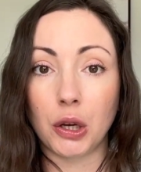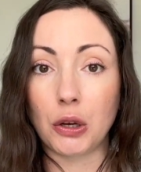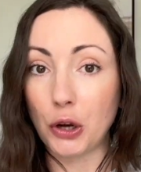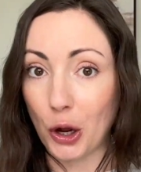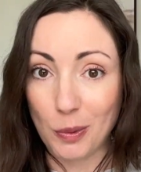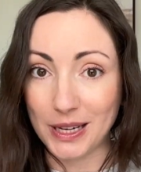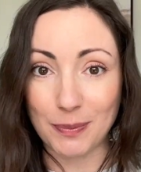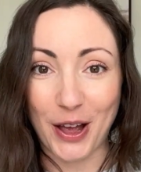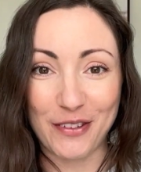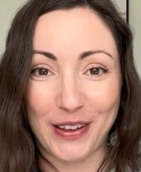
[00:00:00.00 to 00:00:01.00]
nobody's
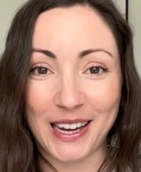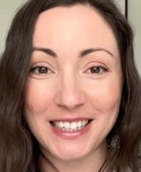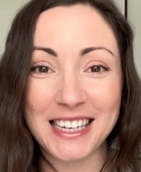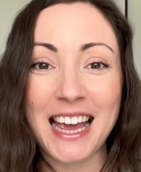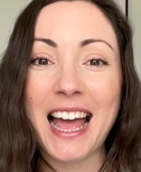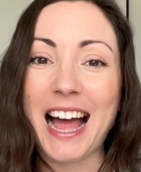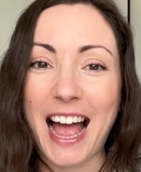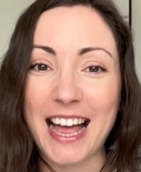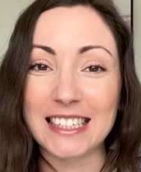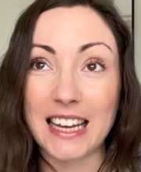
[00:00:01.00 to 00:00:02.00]
perfect,
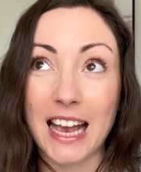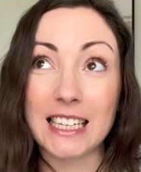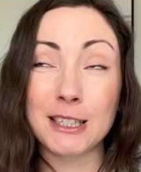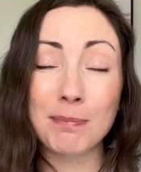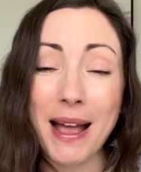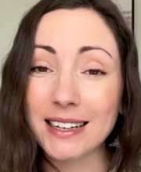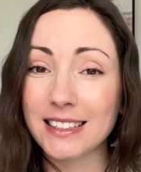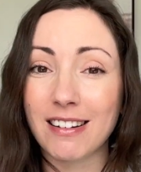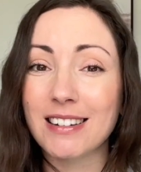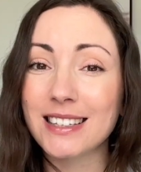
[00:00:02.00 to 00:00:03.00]
and
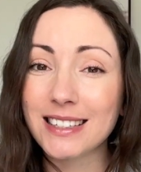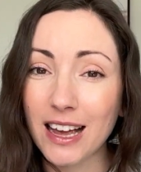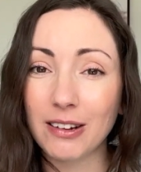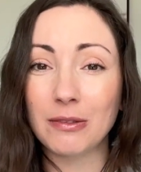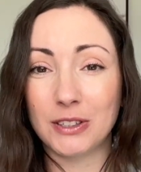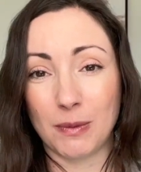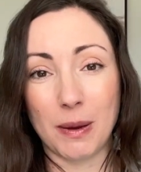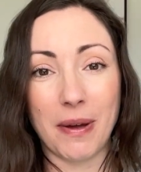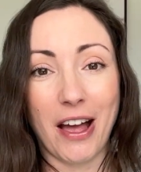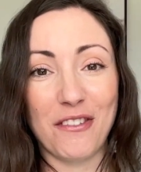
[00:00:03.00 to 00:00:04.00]
expecting ourselves to be
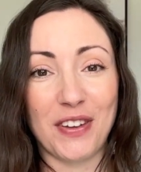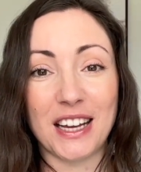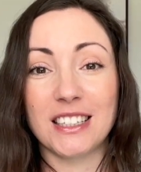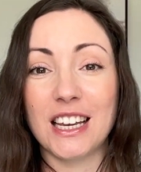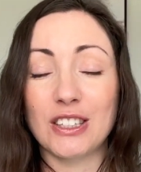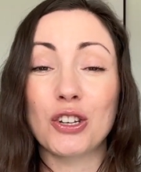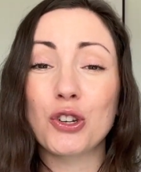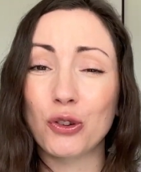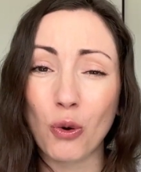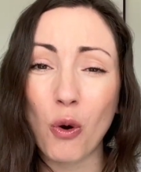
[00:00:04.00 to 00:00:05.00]
perfect is a
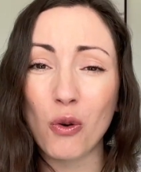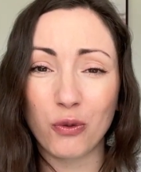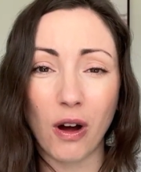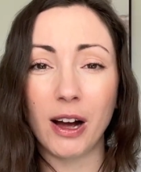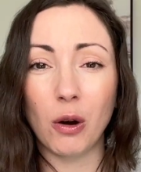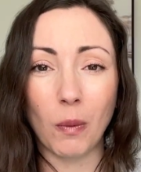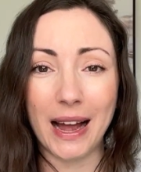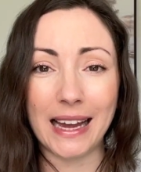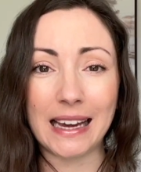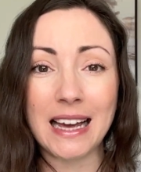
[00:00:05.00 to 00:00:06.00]
surefire
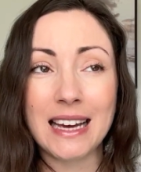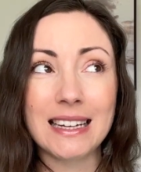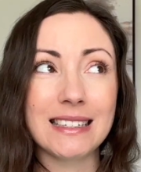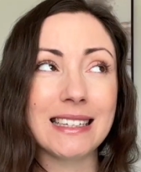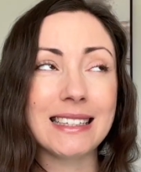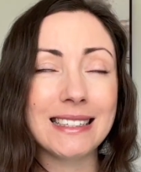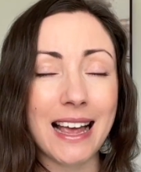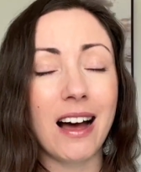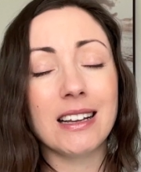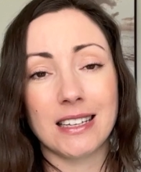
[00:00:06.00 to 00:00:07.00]
way to
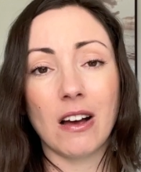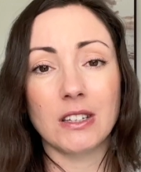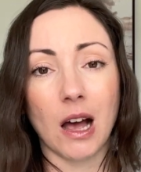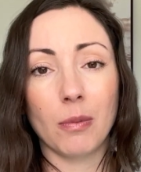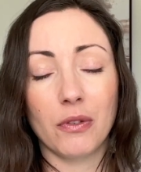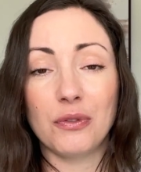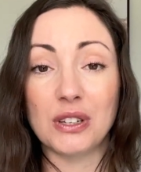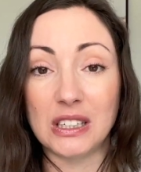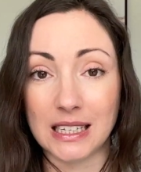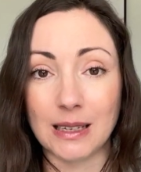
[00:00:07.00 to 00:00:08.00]
set ourselves up for
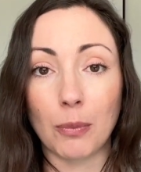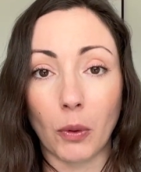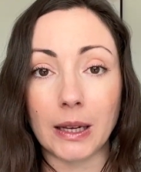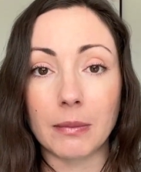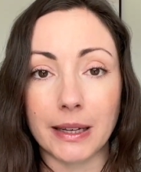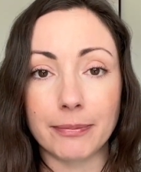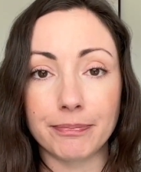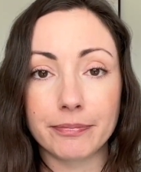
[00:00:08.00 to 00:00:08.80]
disappointment.